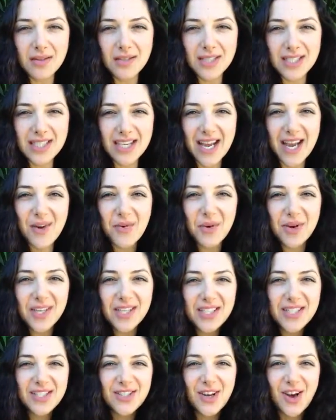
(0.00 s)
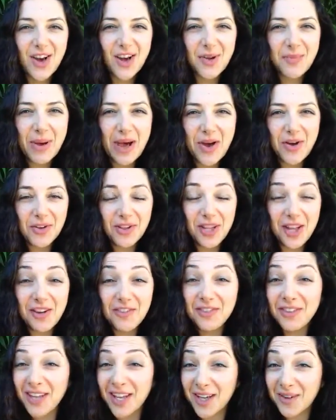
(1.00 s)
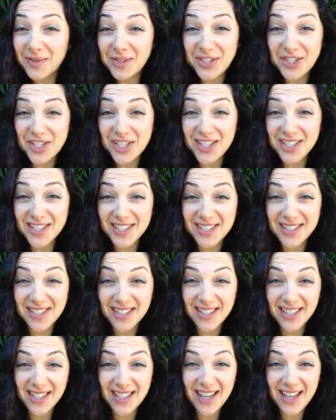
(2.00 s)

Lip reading: Today I wanted to talk about love languages.